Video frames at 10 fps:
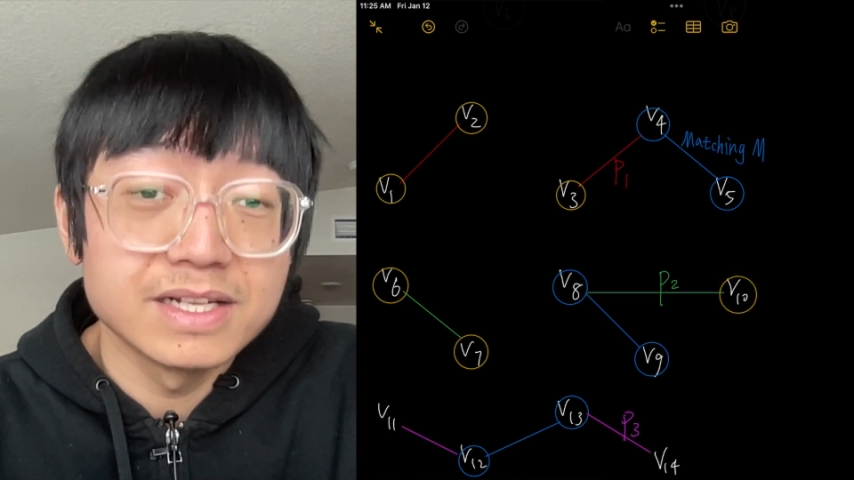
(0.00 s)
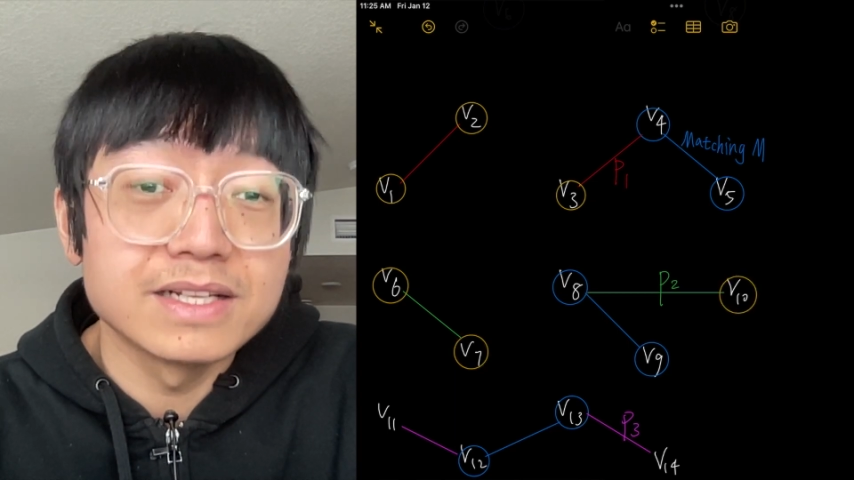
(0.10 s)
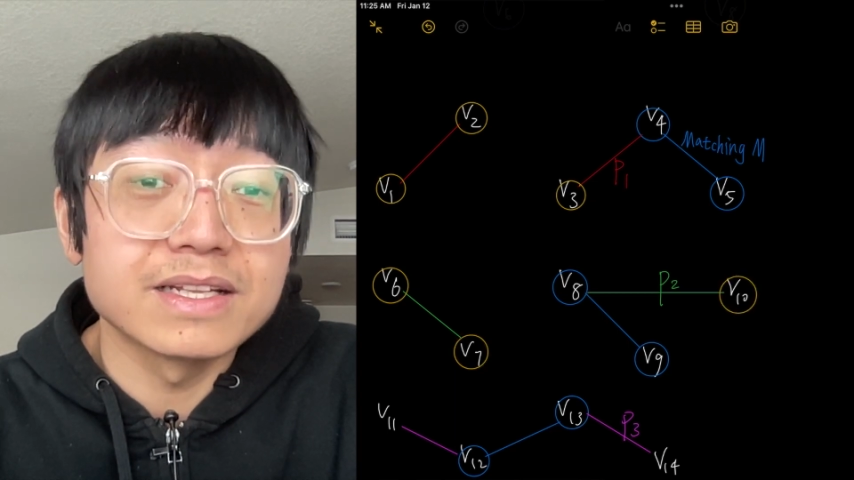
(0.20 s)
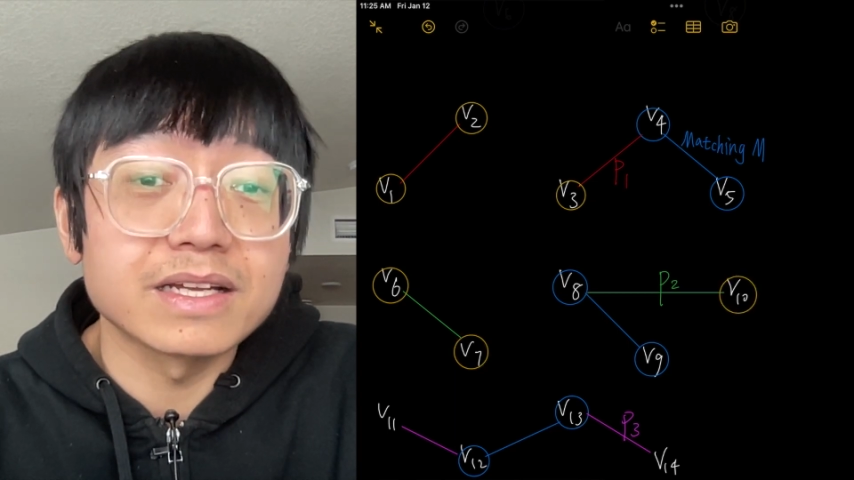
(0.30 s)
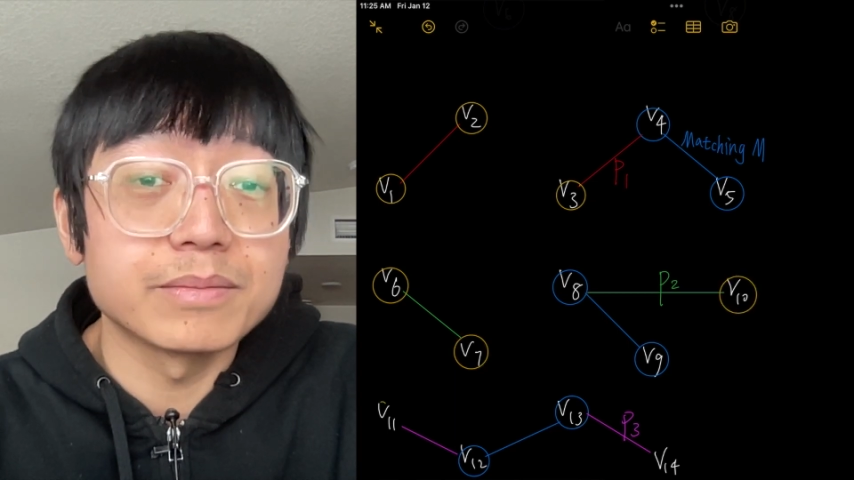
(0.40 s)

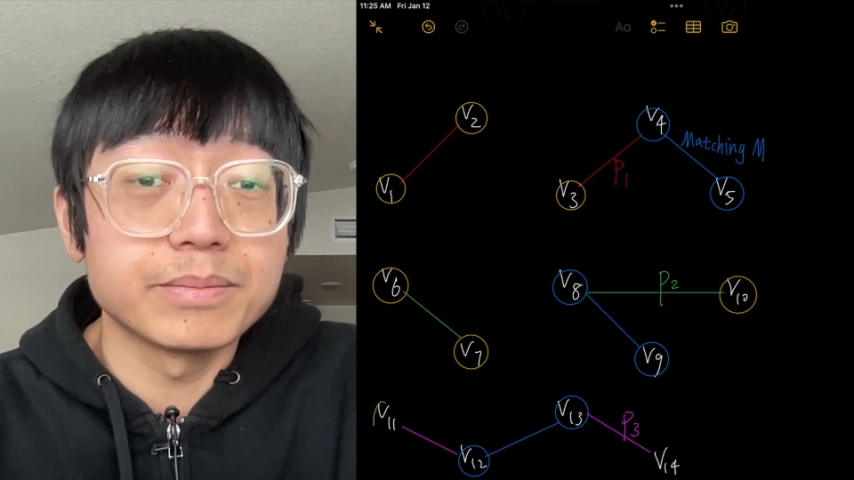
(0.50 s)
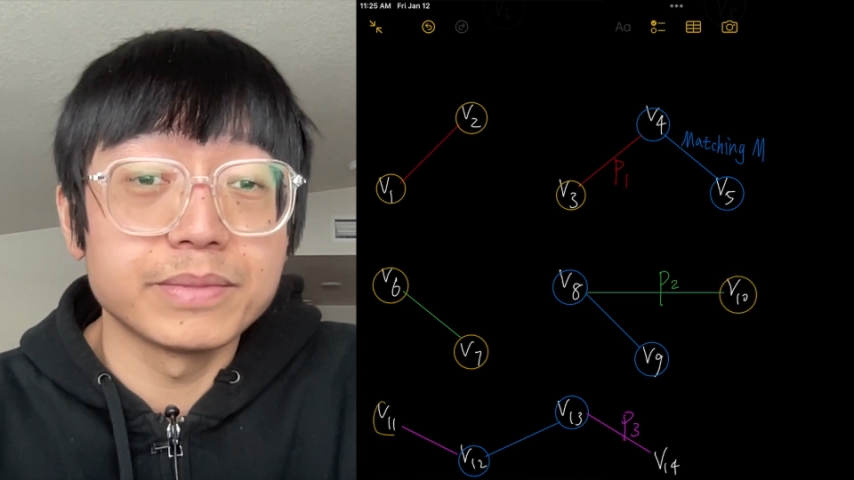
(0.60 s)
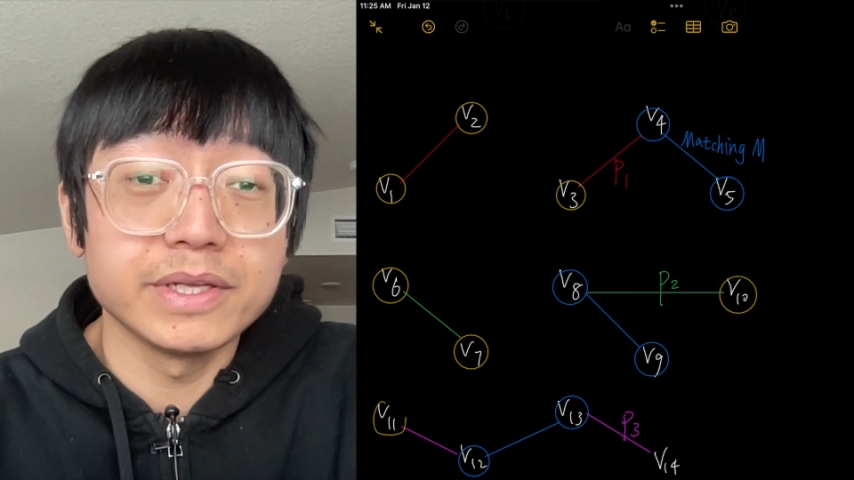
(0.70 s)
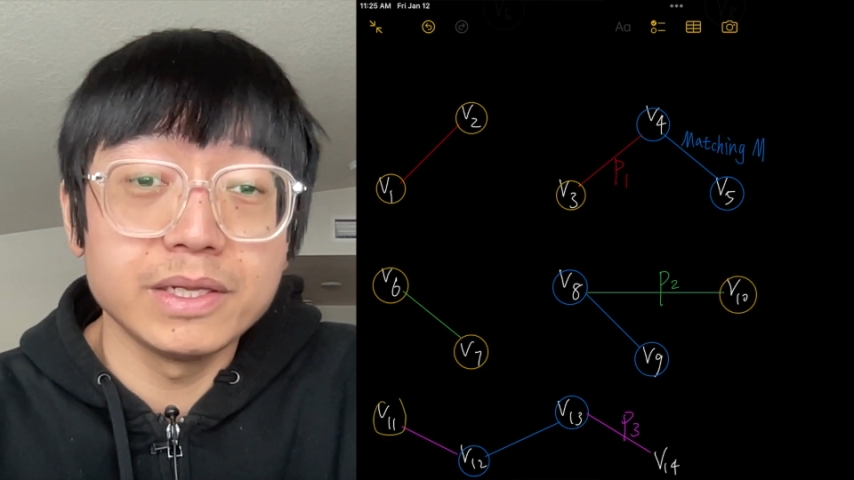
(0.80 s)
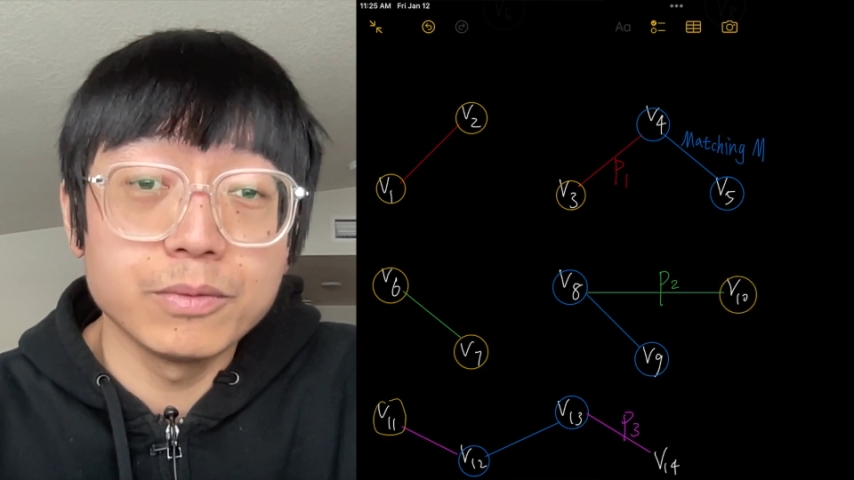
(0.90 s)
like
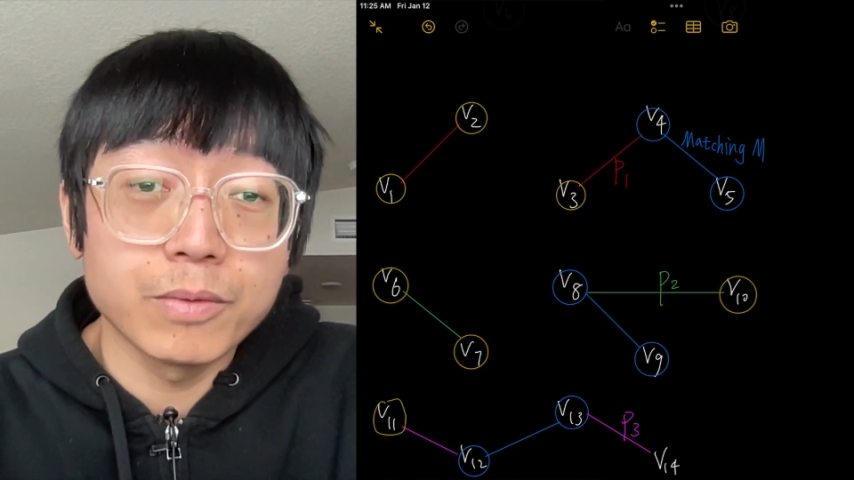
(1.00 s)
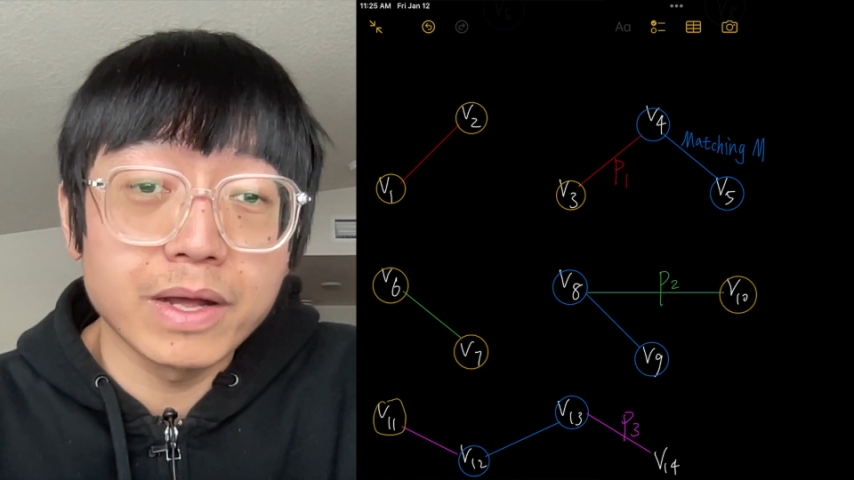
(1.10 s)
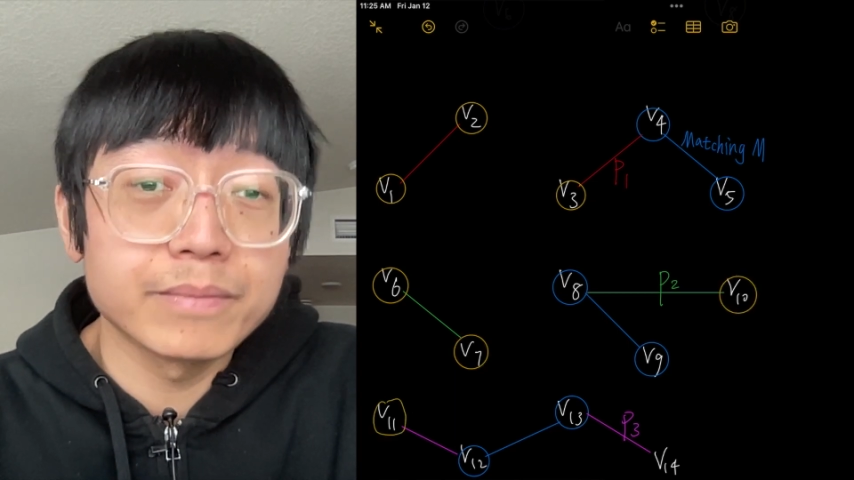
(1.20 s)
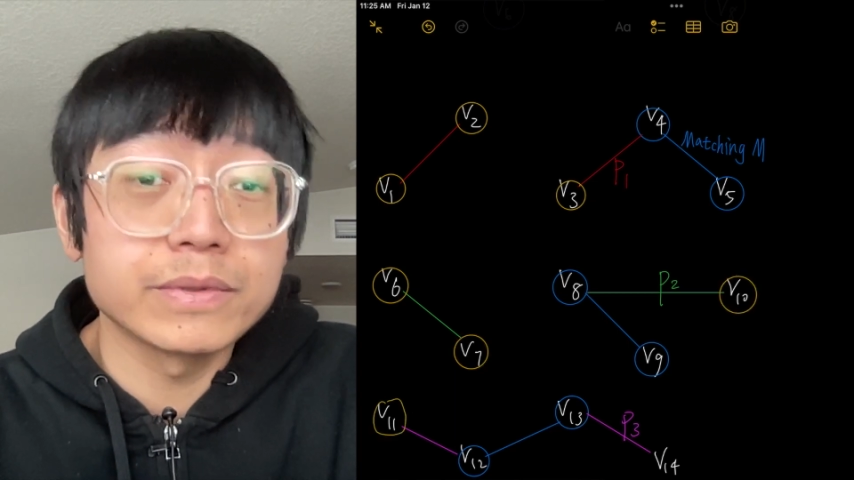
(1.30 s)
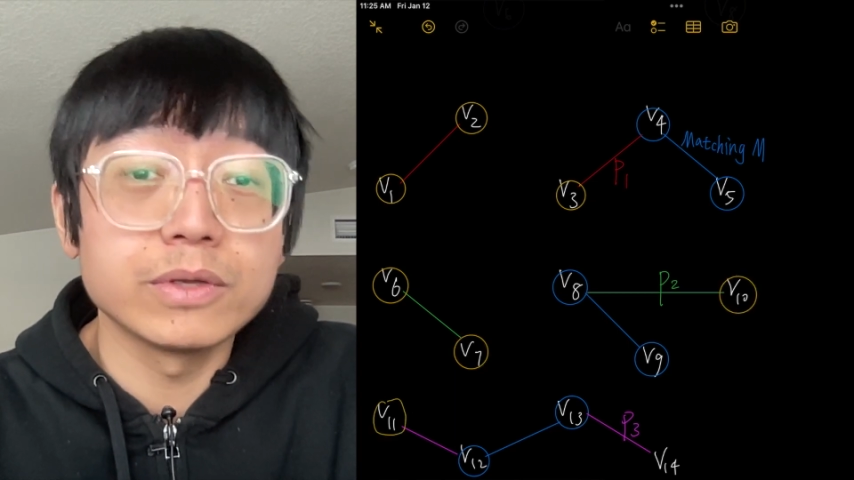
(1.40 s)

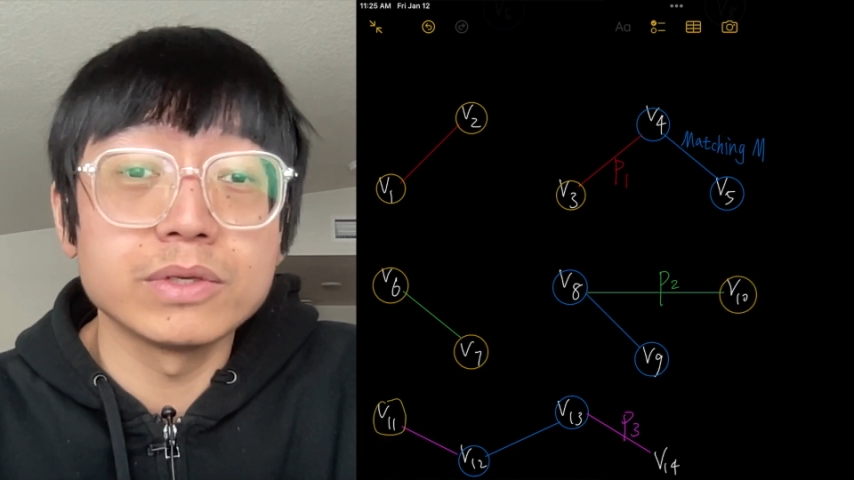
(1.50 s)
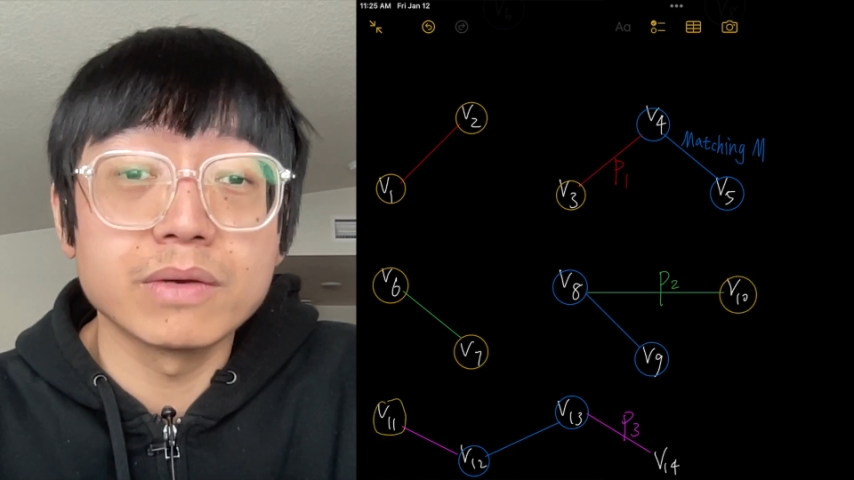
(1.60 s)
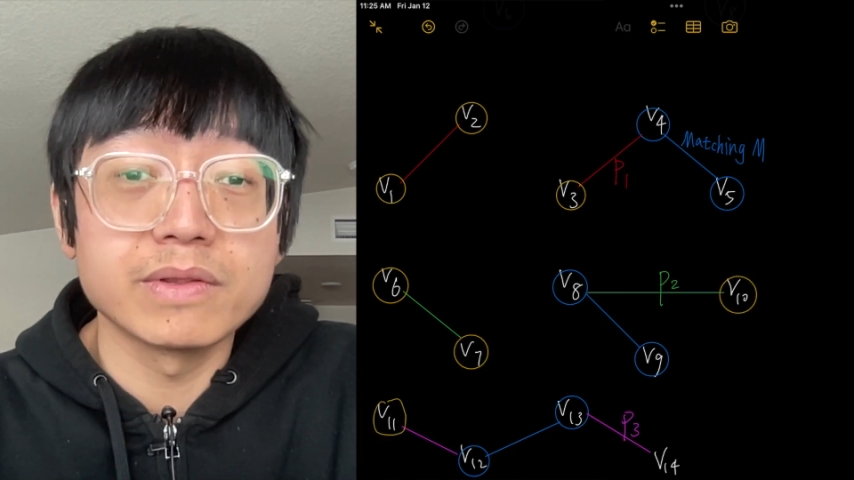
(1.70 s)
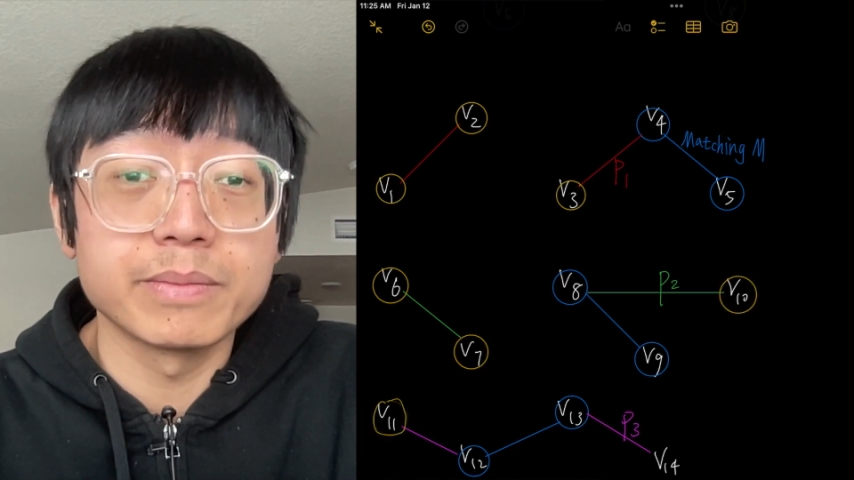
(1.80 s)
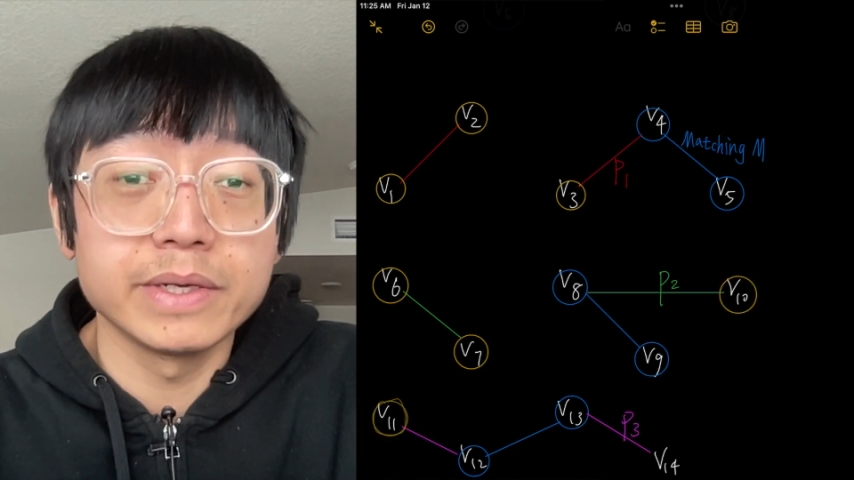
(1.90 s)
P1 union
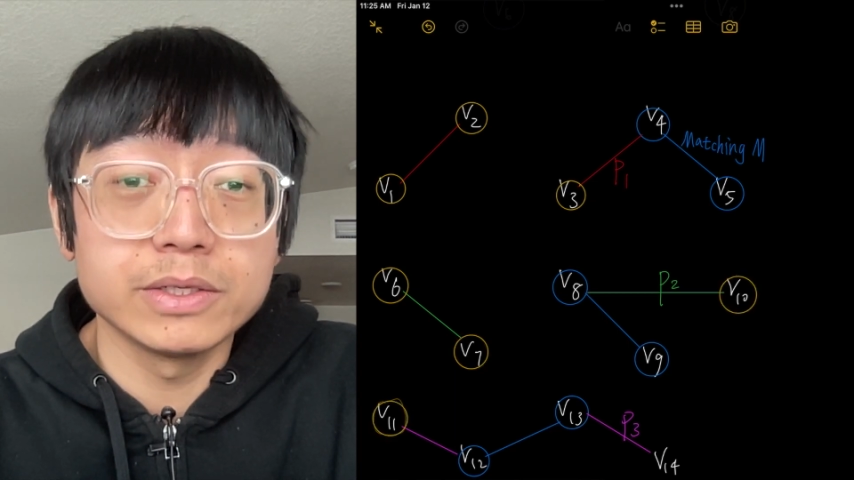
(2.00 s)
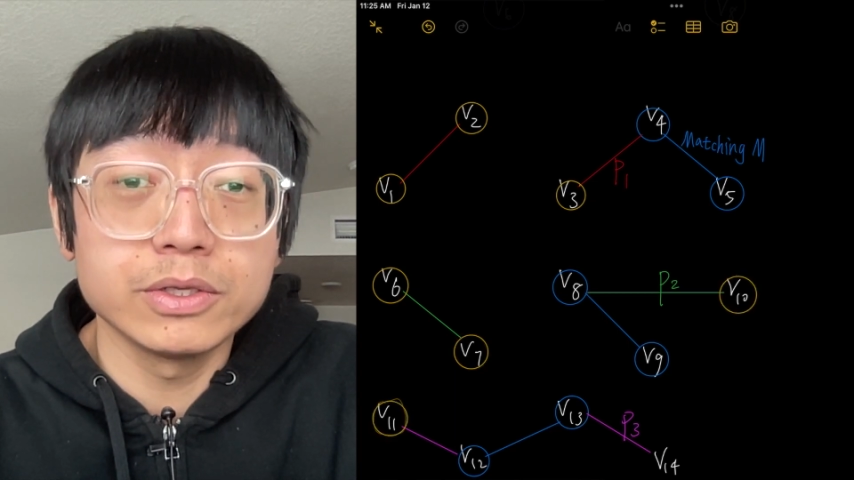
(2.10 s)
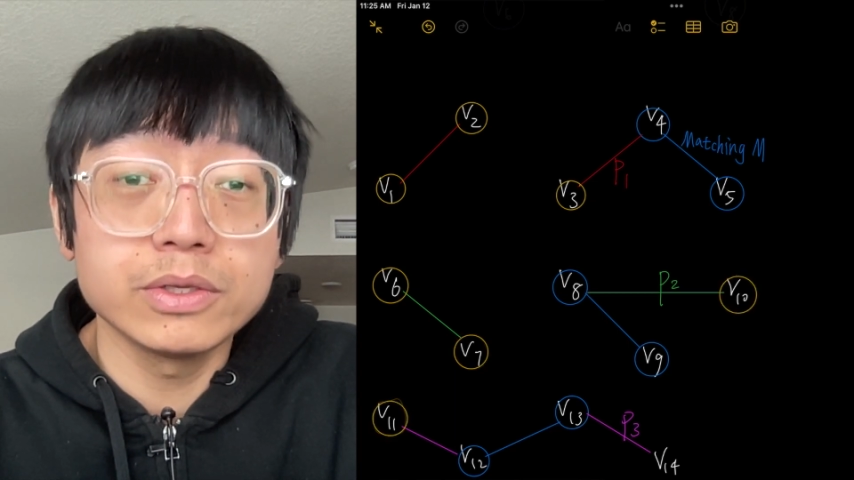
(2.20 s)
with P2,